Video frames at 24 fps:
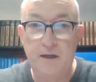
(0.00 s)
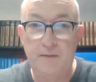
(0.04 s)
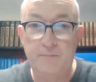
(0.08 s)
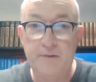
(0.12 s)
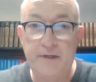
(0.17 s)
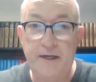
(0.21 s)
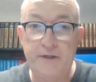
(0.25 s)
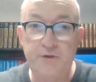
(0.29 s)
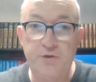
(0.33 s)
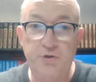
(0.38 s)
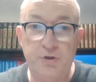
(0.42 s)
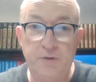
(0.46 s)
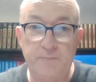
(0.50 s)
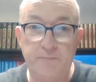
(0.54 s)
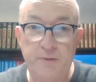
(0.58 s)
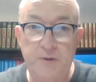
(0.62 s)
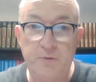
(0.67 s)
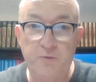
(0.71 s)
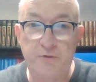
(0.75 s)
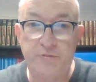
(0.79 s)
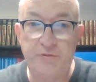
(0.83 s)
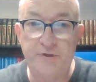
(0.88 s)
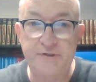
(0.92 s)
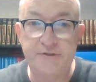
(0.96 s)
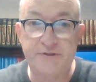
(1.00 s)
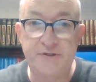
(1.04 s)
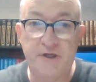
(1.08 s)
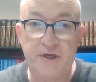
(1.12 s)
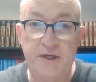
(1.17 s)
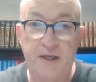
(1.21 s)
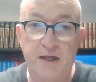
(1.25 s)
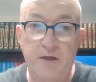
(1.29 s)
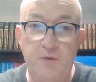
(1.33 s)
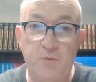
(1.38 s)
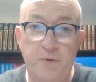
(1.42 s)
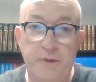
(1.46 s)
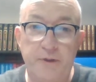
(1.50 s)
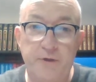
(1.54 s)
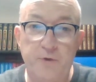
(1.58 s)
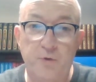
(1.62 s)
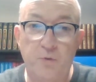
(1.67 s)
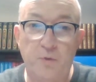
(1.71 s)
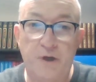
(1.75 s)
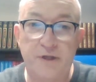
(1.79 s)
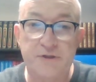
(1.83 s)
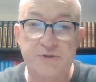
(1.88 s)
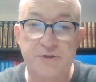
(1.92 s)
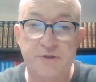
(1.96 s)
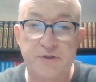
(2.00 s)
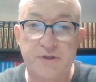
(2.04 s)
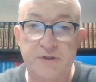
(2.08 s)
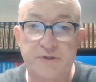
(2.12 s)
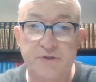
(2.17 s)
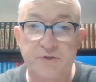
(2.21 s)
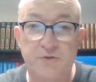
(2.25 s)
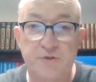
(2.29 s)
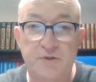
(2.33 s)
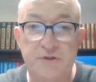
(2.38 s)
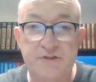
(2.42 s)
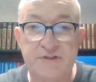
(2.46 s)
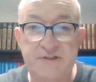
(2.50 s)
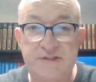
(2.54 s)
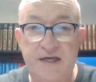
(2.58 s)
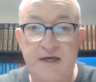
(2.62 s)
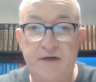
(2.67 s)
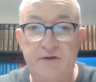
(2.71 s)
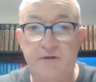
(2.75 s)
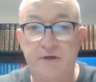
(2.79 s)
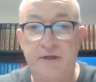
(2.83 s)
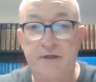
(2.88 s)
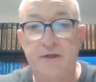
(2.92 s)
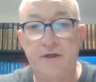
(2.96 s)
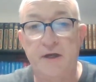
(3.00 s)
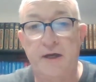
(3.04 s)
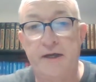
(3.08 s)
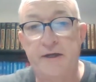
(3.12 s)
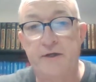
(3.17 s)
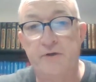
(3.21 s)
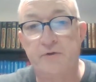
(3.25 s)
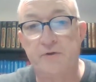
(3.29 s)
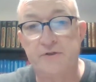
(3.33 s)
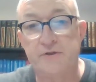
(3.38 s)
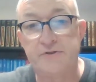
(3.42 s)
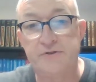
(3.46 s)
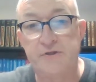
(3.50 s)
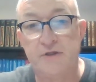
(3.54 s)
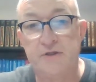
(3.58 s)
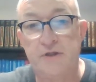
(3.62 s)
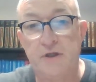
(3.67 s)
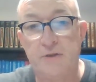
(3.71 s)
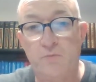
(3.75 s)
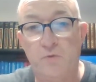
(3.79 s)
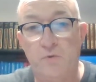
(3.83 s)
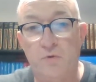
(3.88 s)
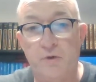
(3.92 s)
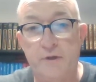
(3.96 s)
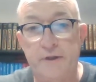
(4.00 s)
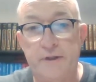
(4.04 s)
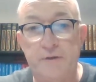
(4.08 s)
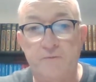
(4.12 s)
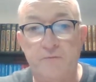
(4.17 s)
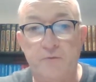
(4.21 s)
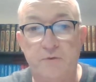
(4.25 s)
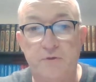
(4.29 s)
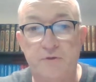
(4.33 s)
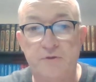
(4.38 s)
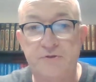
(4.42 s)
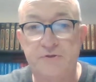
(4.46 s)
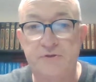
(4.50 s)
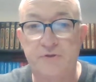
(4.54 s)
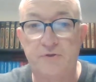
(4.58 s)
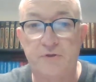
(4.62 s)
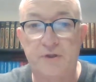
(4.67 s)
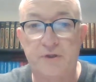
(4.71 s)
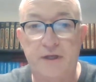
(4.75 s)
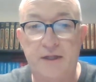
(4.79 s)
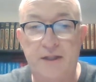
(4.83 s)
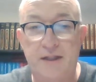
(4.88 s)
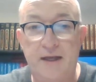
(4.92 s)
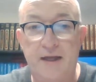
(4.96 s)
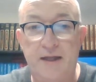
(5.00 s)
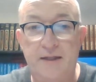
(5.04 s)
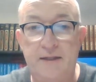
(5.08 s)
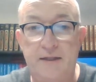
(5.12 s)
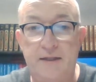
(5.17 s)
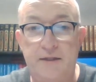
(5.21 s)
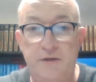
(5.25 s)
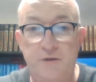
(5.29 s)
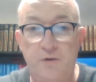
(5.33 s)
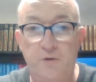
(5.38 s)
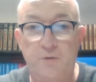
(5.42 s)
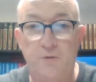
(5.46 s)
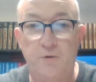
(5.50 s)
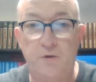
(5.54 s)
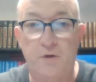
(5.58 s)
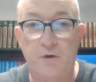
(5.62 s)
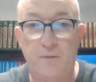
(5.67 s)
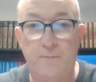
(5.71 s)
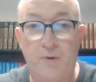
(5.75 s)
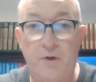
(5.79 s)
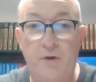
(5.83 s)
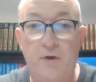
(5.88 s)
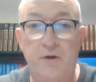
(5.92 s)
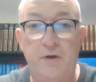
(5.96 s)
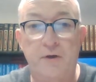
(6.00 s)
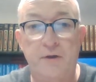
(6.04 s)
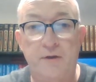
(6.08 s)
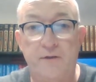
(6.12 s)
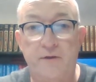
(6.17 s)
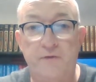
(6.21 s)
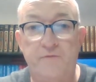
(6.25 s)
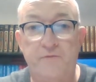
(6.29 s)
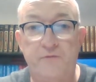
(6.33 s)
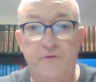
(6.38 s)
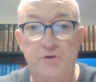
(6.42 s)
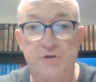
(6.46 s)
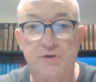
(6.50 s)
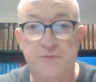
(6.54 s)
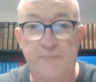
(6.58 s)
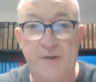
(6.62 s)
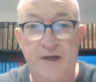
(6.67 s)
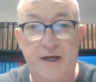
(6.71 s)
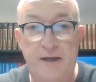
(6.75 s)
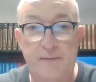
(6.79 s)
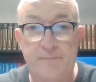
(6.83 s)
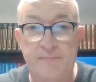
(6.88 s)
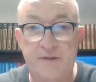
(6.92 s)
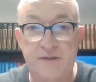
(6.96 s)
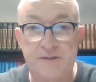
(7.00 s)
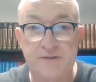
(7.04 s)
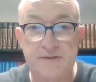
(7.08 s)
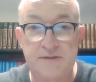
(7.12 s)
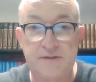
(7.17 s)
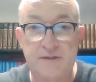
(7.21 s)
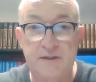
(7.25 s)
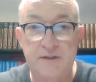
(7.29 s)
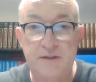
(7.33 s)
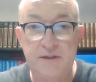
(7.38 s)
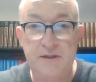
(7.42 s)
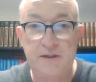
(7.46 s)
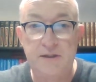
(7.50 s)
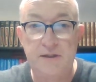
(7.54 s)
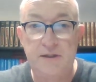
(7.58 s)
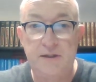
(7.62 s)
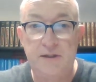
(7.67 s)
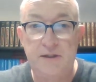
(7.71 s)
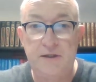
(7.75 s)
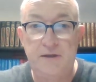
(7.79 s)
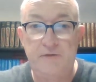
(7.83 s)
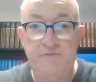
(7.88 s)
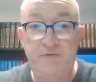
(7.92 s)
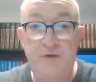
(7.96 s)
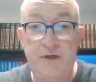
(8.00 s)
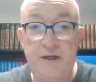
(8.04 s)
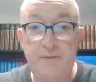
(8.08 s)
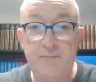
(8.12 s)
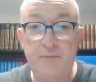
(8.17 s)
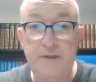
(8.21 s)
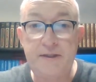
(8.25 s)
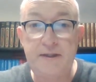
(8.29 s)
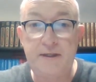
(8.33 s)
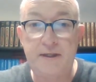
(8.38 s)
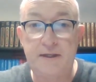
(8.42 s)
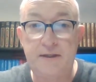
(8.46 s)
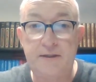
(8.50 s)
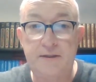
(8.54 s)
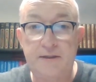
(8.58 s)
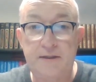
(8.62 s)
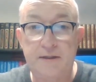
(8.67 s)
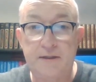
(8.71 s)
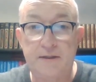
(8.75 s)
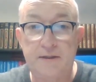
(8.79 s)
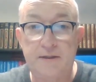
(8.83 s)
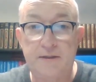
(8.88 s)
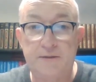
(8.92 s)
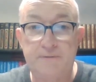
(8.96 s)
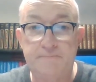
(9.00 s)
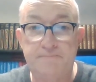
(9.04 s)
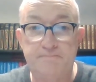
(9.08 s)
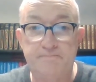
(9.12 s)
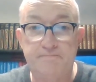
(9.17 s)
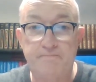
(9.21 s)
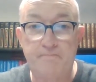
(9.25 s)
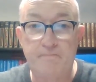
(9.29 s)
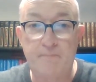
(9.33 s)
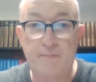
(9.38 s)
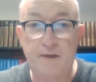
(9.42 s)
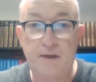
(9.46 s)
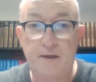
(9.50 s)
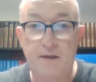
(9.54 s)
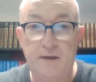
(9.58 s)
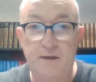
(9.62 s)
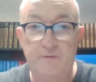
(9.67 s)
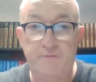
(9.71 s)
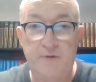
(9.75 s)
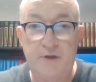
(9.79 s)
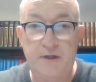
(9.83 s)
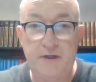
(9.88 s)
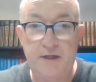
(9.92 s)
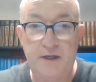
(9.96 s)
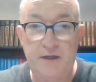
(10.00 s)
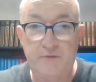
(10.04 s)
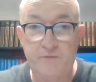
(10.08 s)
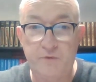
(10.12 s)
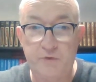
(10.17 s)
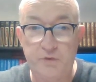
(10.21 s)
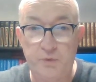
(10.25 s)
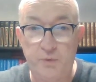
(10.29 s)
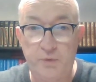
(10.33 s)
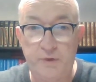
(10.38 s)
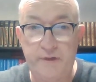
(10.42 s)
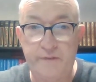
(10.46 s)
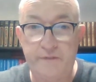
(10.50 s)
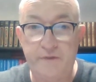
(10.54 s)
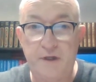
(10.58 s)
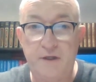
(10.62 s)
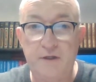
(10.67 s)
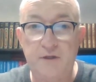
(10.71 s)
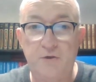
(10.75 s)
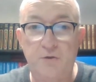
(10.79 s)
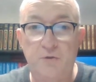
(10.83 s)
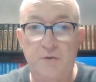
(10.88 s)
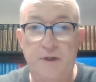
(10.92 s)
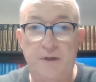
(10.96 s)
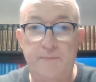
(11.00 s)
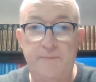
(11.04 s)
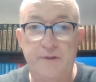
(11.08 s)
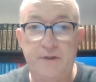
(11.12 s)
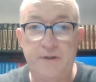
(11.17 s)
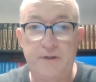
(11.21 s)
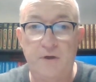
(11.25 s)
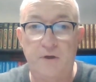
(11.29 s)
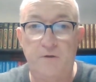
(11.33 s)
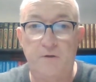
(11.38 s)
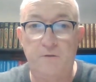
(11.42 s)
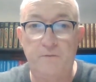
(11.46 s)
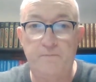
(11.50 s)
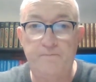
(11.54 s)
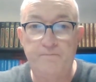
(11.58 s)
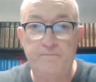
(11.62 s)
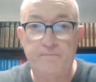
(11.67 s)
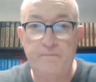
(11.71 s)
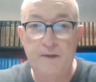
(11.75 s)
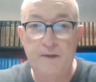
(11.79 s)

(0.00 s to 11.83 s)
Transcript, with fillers: Glad you can be with us today, whether you're watching this on a Saturday night or a Sunday morning. We're certainly glad that you are a part of the First Baptist family, and um, if I can ever do anything, you let me know.